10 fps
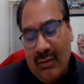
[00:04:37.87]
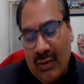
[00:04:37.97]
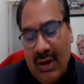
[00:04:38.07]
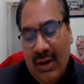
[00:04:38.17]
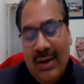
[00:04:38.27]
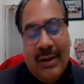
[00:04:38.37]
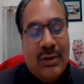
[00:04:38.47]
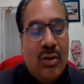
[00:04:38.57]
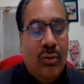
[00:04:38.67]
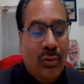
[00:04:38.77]
Okay.
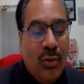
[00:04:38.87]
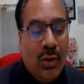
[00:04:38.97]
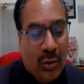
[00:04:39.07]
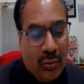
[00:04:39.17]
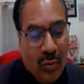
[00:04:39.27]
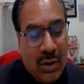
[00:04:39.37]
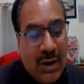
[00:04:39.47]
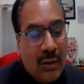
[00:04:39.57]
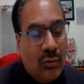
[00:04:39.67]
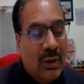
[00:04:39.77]
You do your own
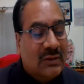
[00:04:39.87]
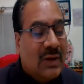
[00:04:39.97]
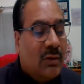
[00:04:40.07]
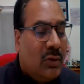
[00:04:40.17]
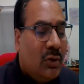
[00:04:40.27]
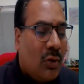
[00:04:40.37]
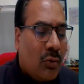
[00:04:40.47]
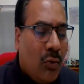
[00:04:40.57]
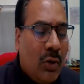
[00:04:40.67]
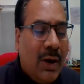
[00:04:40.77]
calculation, your
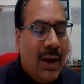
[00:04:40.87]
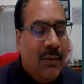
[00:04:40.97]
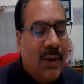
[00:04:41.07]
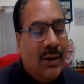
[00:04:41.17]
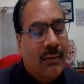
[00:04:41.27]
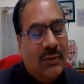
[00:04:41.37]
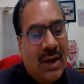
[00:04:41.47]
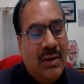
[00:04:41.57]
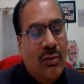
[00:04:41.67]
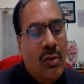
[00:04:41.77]
own derivative,
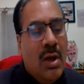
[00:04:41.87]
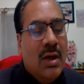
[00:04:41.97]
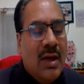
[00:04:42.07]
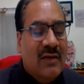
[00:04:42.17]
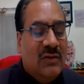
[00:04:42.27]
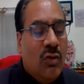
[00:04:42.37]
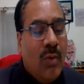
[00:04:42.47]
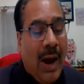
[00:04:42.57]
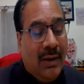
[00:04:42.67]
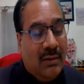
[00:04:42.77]
then you assume
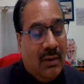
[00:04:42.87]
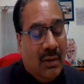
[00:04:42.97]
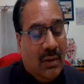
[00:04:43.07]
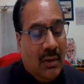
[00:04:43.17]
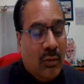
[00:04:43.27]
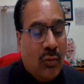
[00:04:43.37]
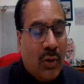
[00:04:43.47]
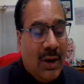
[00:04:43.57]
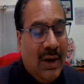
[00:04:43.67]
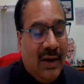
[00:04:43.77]
and
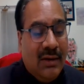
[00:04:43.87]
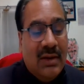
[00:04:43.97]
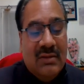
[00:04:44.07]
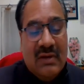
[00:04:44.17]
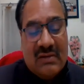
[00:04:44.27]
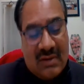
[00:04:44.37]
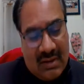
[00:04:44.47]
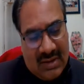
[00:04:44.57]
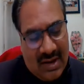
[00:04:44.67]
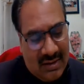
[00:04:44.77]
correlate if this
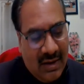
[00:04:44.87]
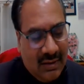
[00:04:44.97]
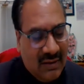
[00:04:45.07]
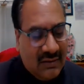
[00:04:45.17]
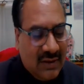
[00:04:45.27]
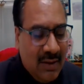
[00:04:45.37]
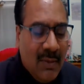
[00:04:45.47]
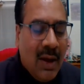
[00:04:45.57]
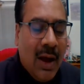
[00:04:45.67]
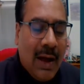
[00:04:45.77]
the result is same
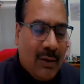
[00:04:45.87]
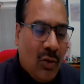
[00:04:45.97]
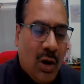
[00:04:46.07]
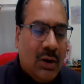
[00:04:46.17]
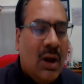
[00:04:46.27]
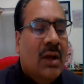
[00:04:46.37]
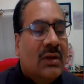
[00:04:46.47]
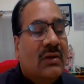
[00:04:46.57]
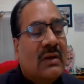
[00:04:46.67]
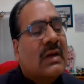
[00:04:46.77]
or not.
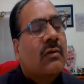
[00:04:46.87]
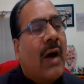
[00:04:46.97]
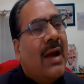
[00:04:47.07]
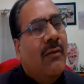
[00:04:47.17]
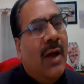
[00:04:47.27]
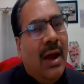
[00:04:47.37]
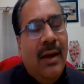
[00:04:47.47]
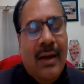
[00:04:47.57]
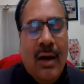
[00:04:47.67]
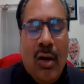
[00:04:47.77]
So this is one way
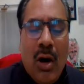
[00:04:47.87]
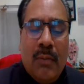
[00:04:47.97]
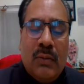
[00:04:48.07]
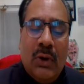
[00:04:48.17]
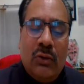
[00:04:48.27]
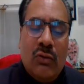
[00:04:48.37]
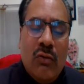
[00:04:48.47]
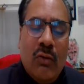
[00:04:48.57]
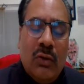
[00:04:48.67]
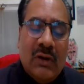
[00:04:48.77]
of
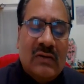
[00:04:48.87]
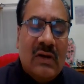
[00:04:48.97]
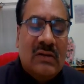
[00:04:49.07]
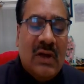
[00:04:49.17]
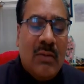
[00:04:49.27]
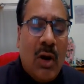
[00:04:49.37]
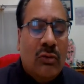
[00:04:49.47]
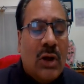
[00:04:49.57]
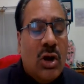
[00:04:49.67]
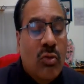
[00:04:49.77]
to discuss about
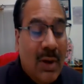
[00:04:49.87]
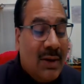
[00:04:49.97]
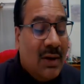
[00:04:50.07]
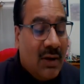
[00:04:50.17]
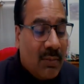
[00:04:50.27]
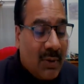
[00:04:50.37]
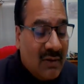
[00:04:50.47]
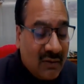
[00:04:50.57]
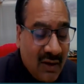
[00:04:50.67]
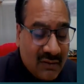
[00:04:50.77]
the numerical
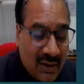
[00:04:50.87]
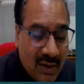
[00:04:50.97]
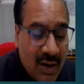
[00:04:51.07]
differentiation.